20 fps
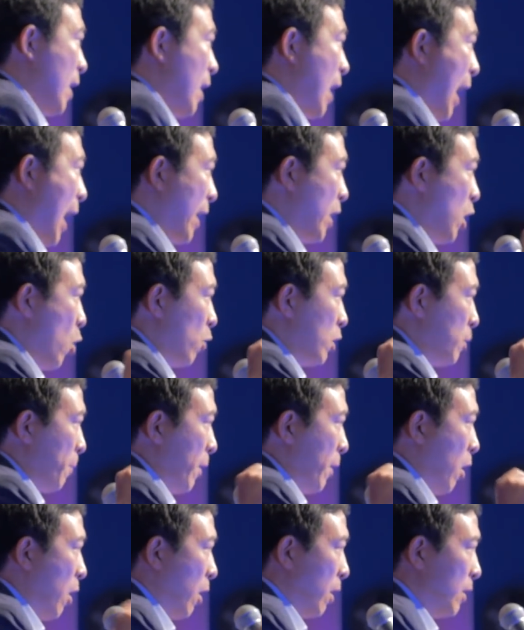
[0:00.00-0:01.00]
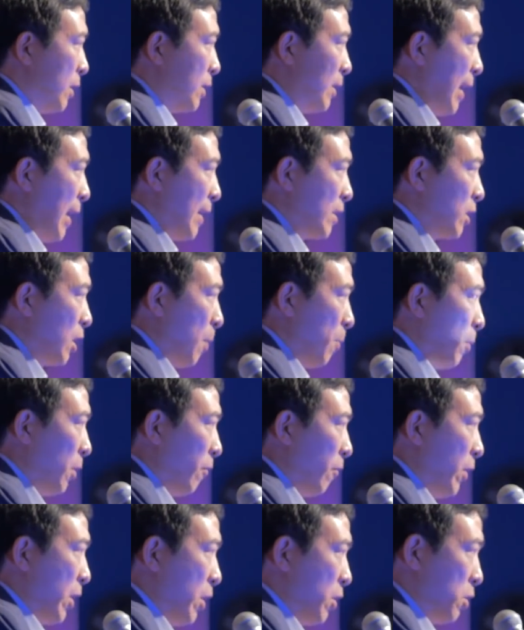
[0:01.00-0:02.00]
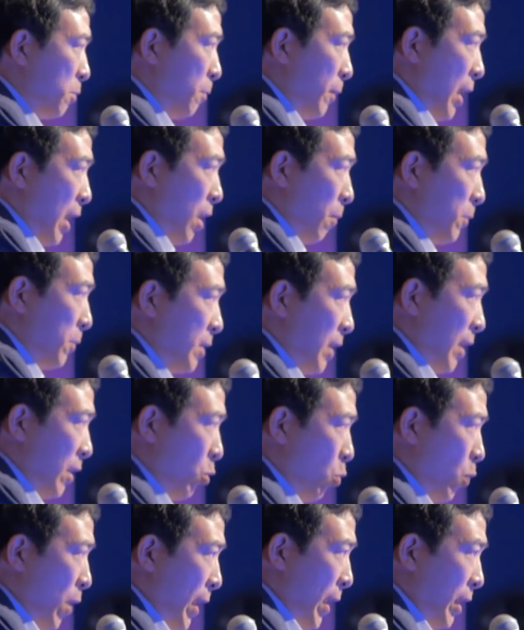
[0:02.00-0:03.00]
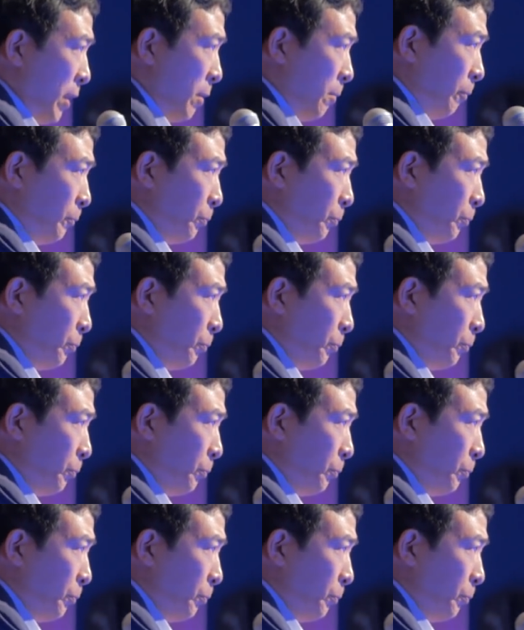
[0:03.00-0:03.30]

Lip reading: I know it's been hard this last couple of years, but help is on the way.